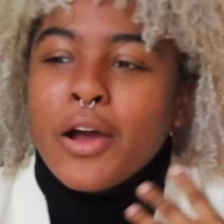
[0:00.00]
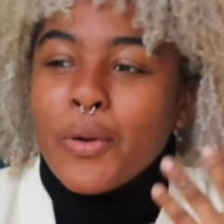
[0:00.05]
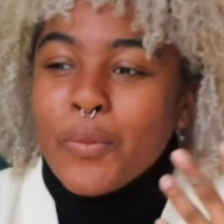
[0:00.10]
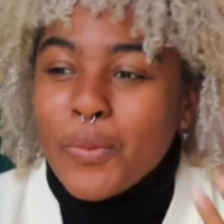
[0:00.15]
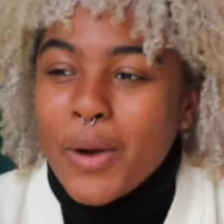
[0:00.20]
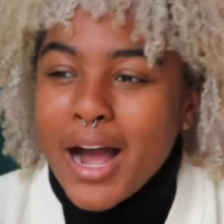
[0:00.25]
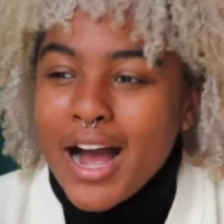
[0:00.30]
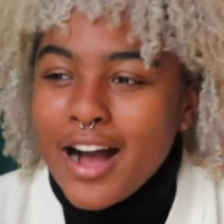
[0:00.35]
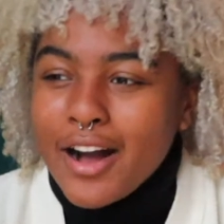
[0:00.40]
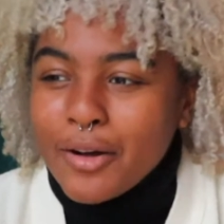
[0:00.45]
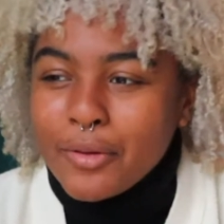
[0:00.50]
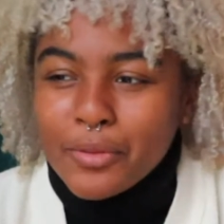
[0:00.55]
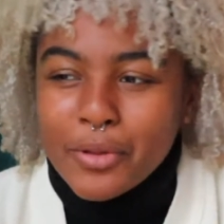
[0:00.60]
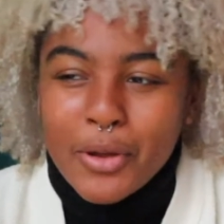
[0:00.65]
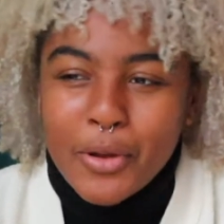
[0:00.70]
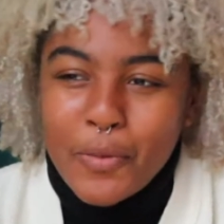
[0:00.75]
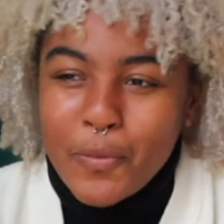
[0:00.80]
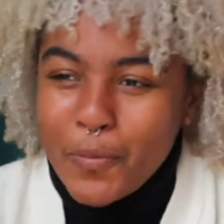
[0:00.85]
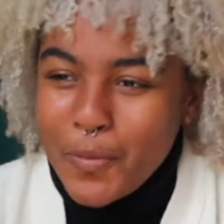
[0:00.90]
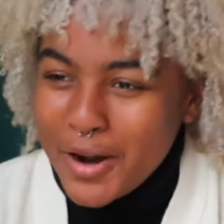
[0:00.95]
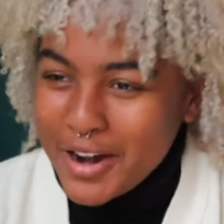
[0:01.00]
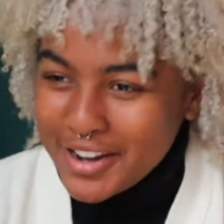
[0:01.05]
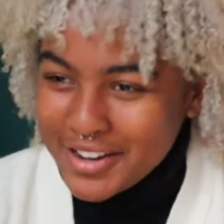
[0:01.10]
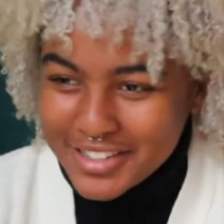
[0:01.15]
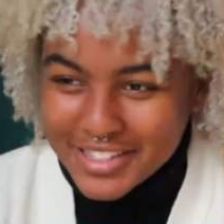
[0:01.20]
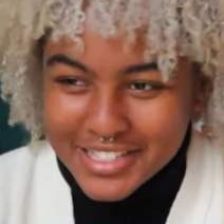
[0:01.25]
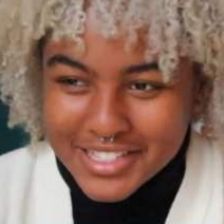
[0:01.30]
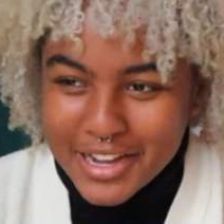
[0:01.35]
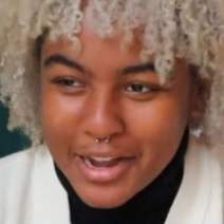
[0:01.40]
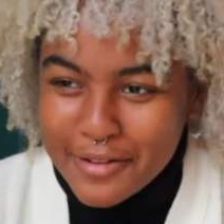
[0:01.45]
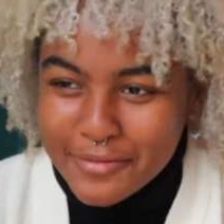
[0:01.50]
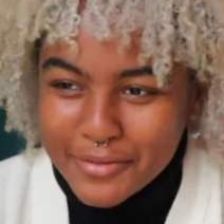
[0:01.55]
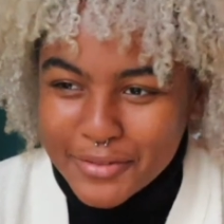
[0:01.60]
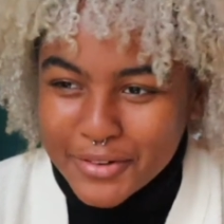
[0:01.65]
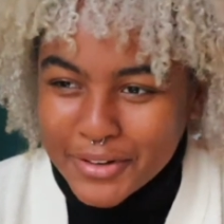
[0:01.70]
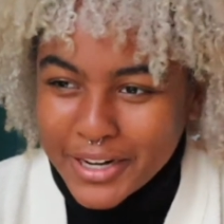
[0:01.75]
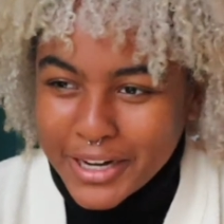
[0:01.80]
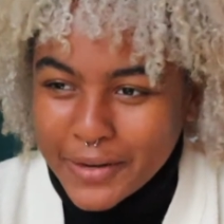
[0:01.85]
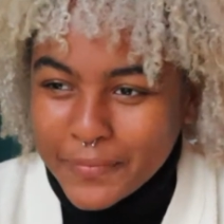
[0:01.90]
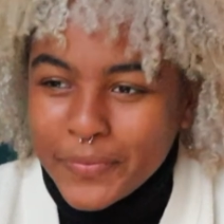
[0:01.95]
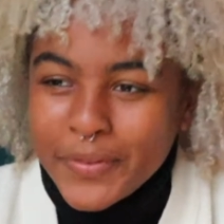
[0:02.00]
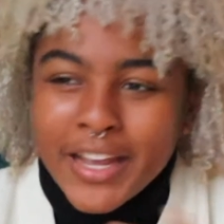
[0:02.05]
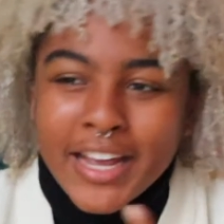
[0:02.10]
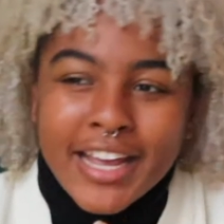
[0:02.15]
Wow, what a discovery!